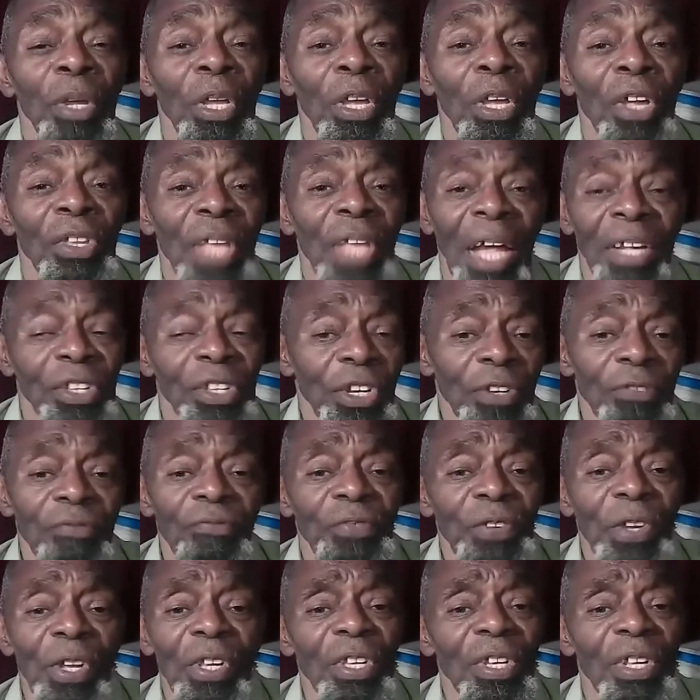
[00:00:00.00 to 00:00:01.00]
because I
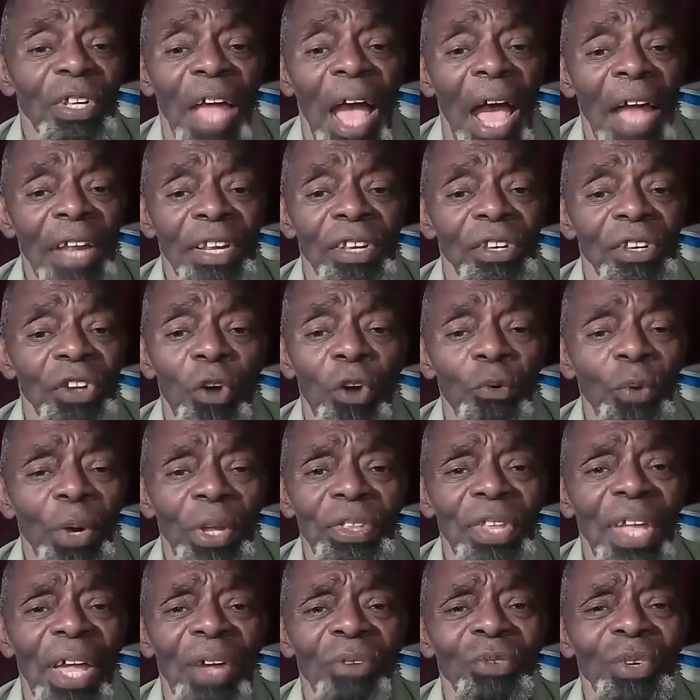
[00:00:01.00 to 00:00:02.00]
didn't feel it. I didn't know
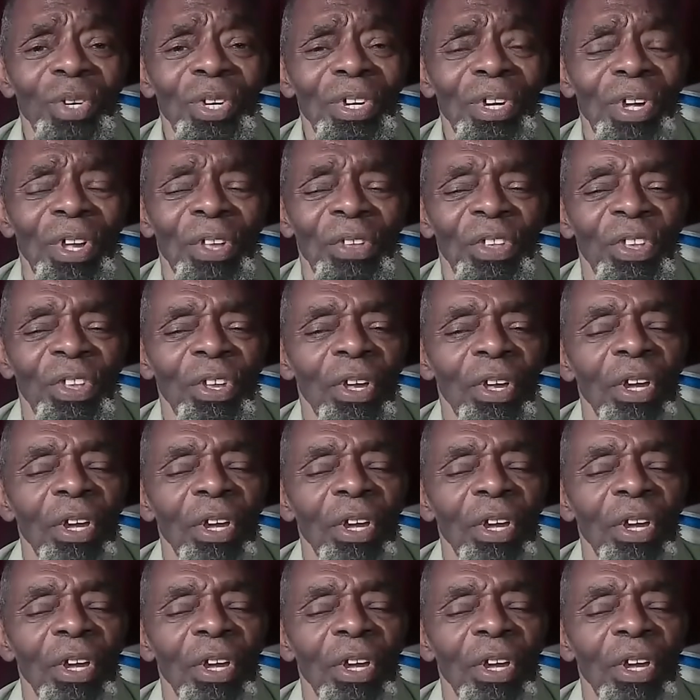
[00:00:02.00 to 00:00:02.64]
what that was.